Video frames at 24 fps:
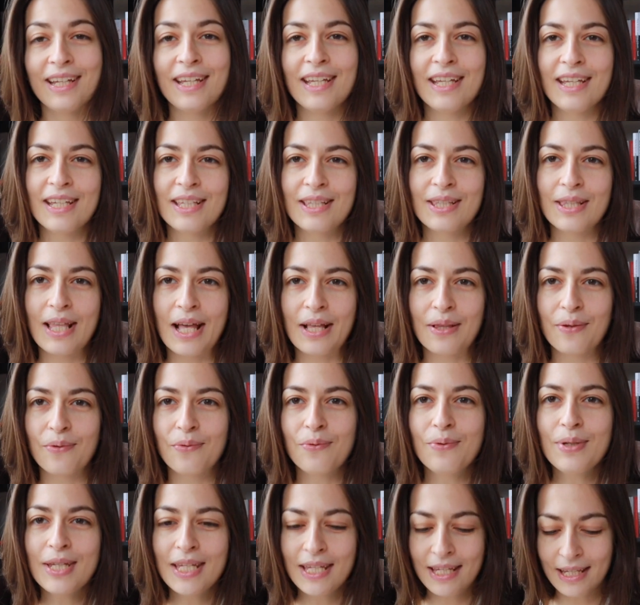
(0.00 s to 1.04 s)
is that
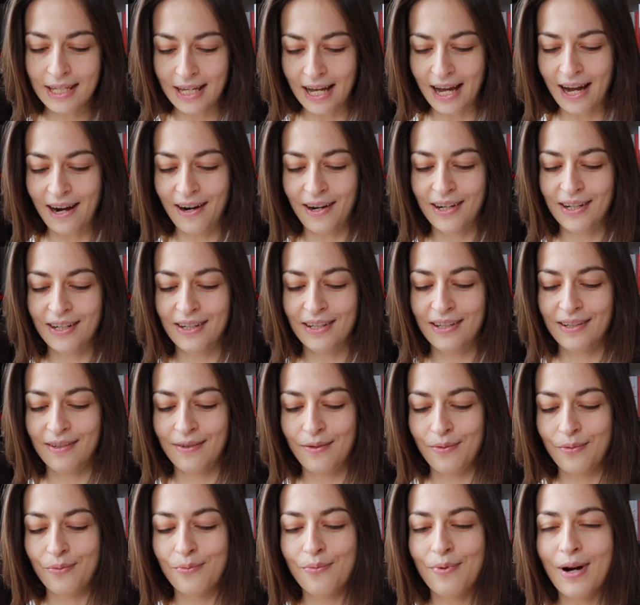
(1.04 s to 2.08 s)
we are
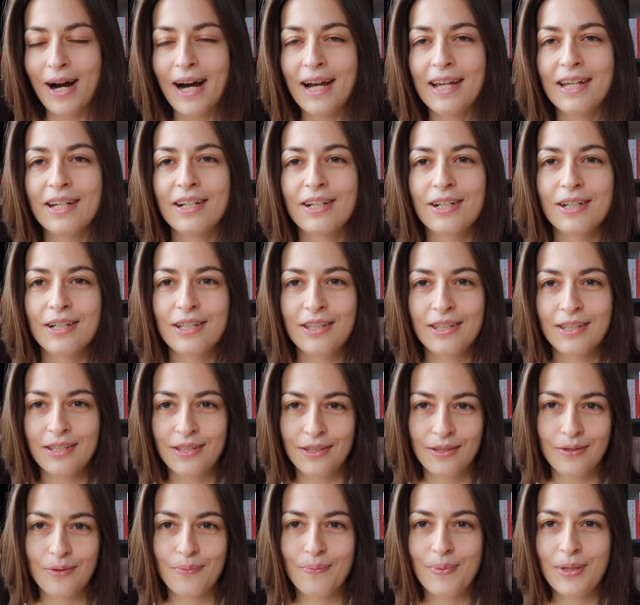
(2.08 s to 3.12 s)
wired
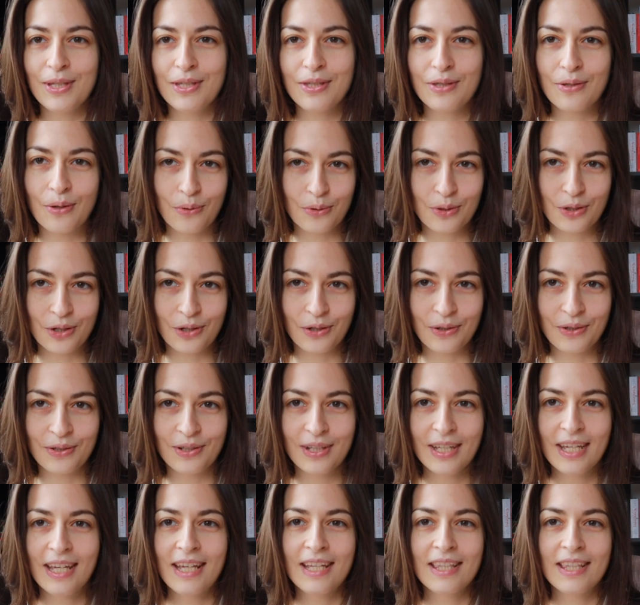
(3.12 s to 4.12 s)
to be social.